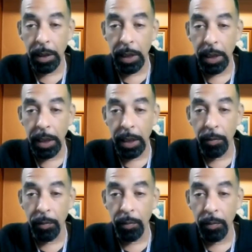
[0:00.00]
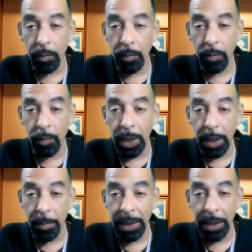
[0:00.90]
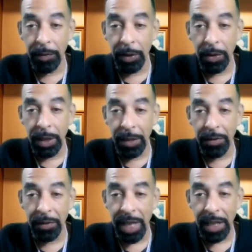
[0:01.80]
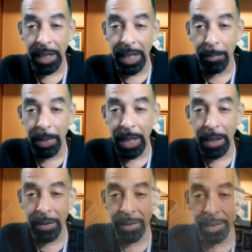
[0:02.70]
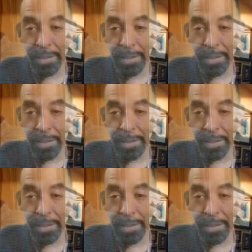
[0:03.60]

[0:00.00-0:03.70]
and we're gonna be living on the other side of 8 Mile.